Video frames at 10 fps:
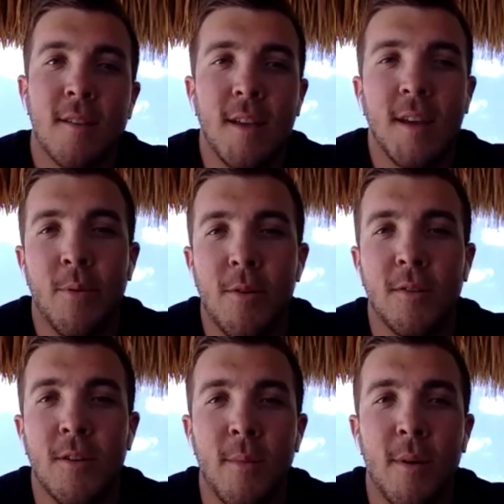sending a
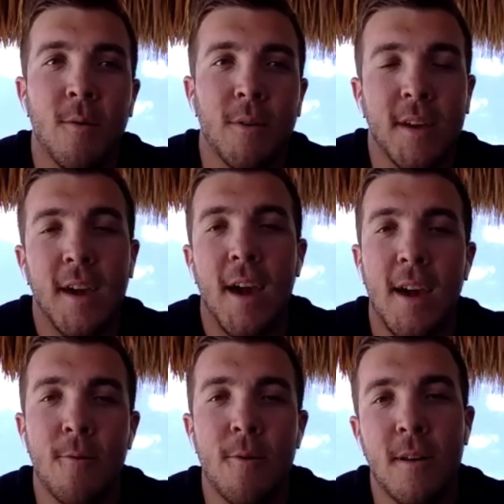personal email with like,
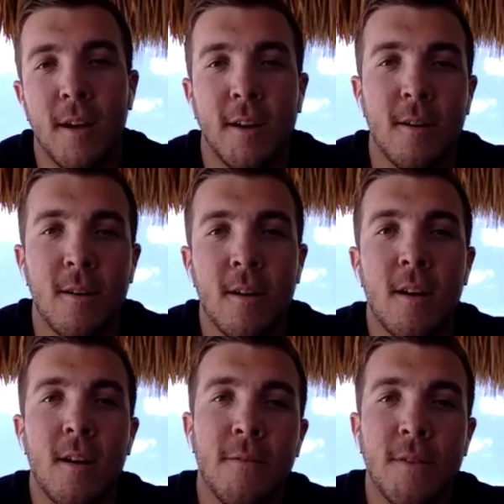hey, I really like your
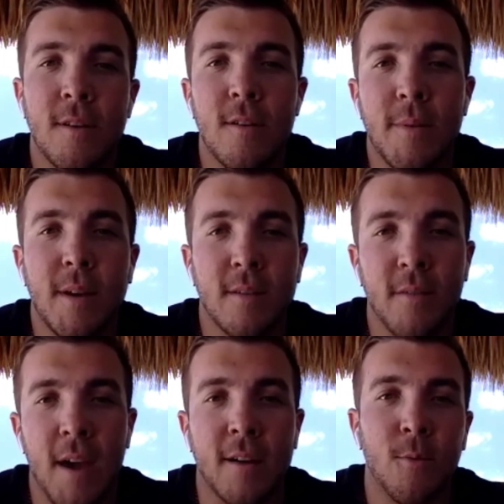facility because
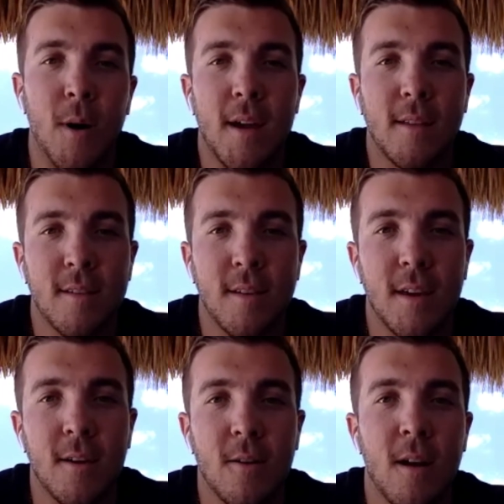of X, Y, and
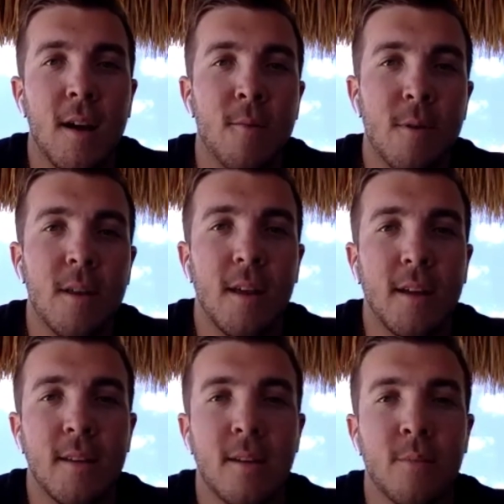Z, or I really
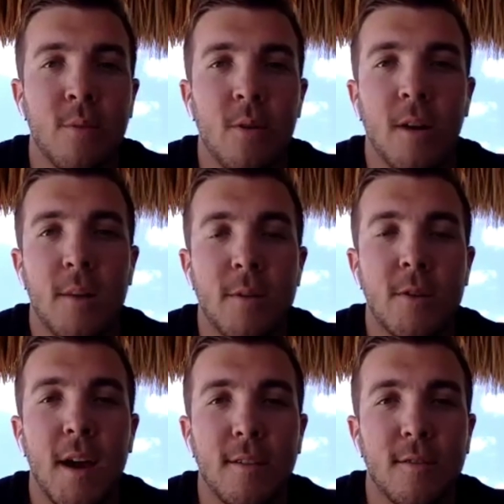like the program that
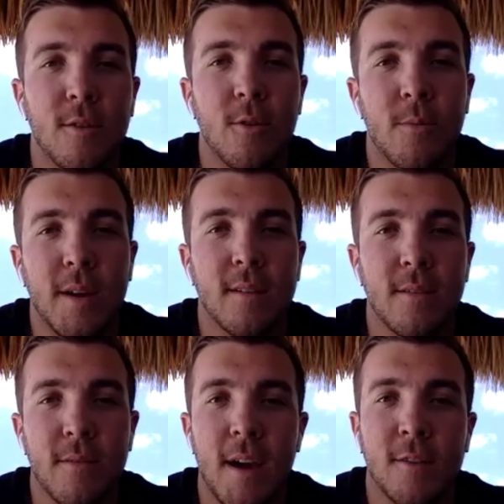you guys do because
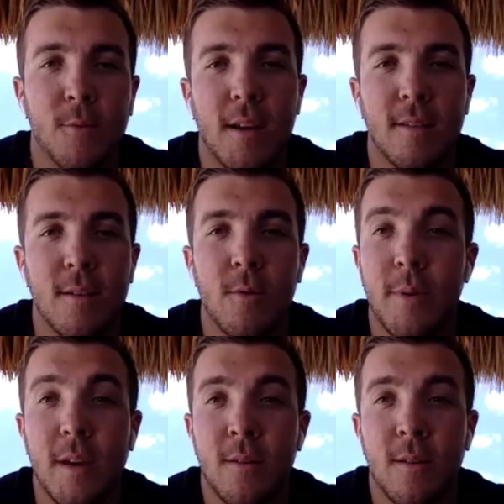of X, Y, and Z
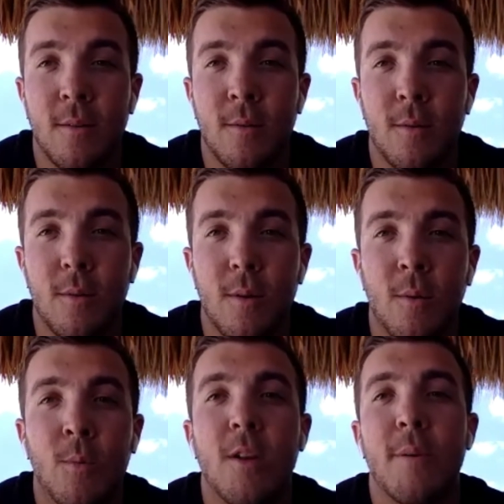
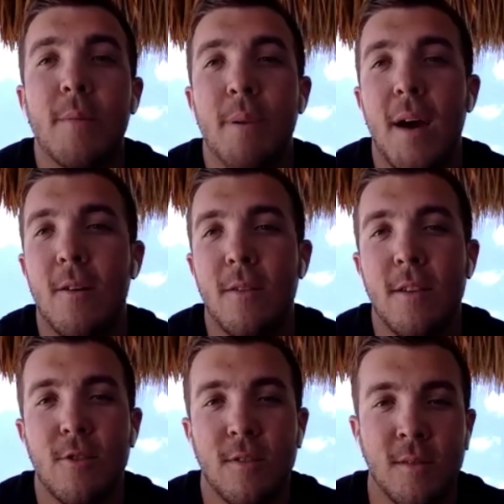would have been better
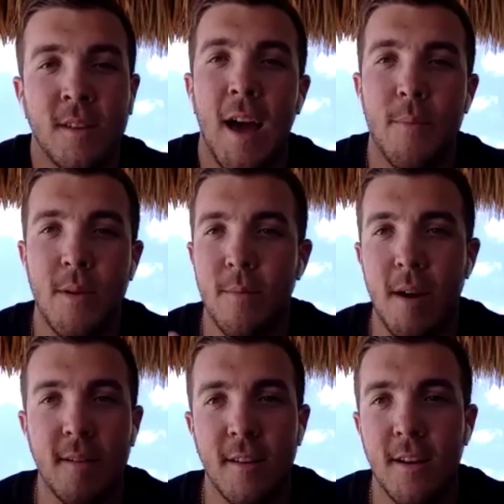than just copy and
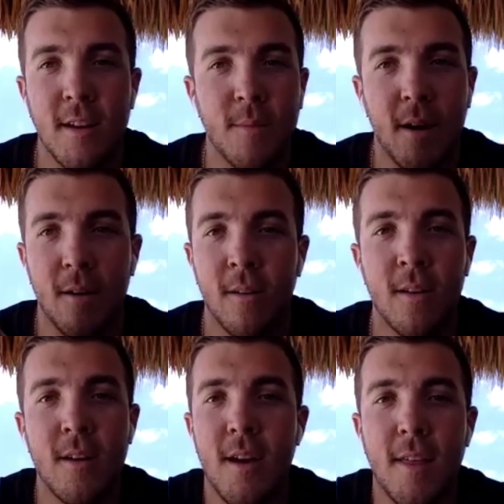pasting an email
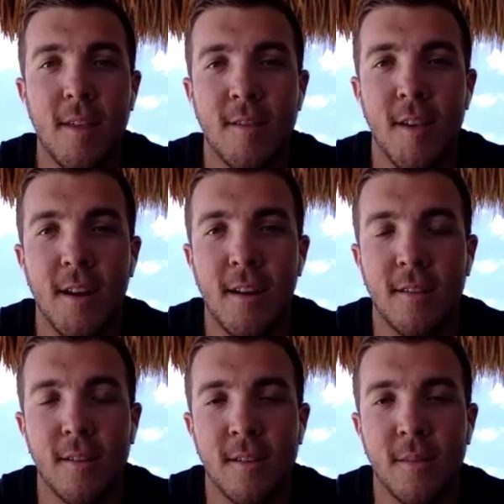and then sending
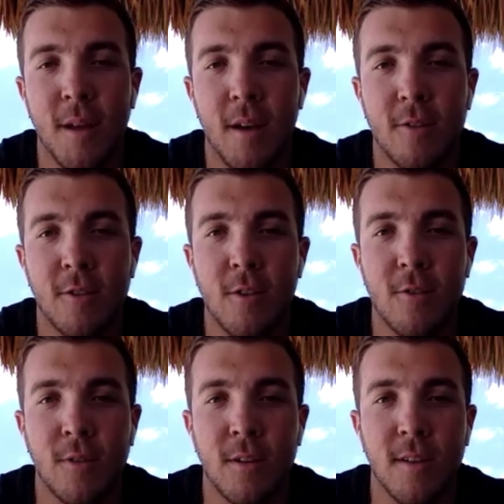it to some college
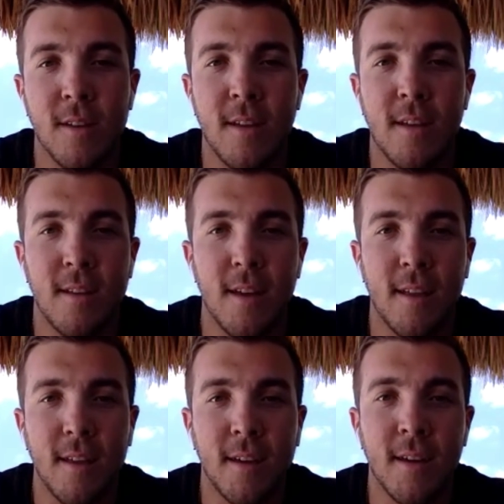coach. Because at the end of the
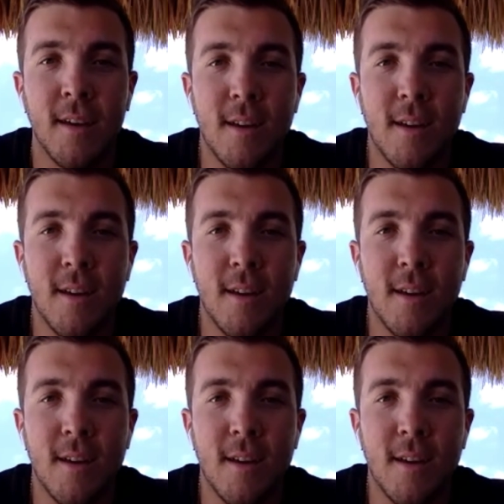day, like,